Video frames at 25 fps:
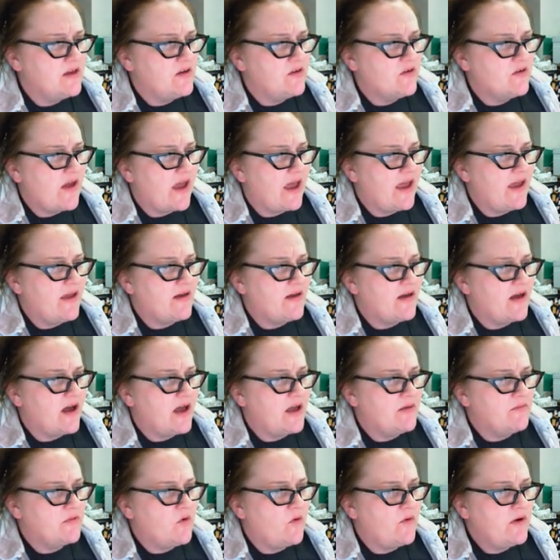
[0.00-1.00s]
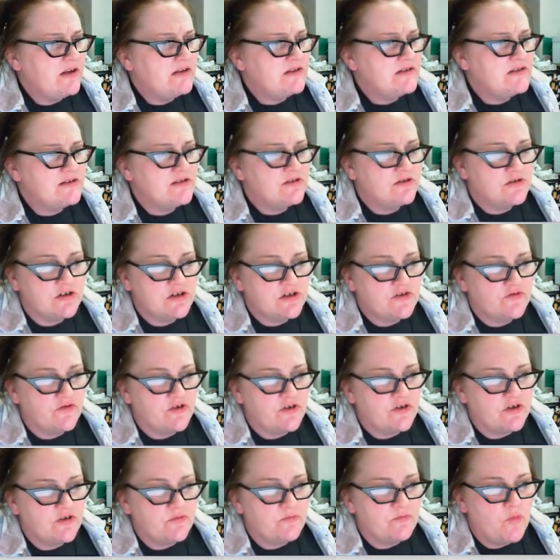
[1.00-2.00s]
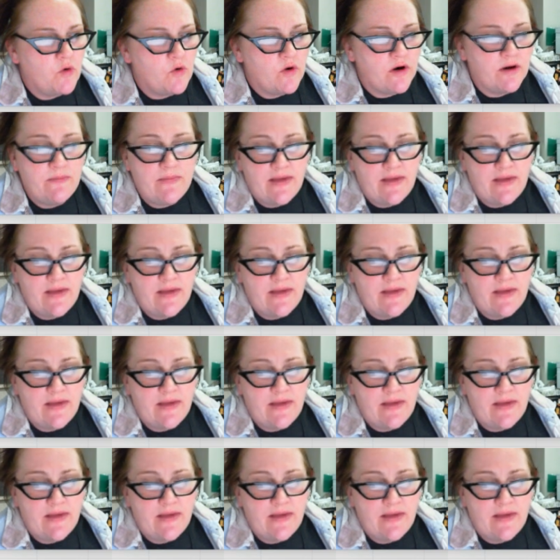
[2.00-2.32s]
Okay? I'm going to search for more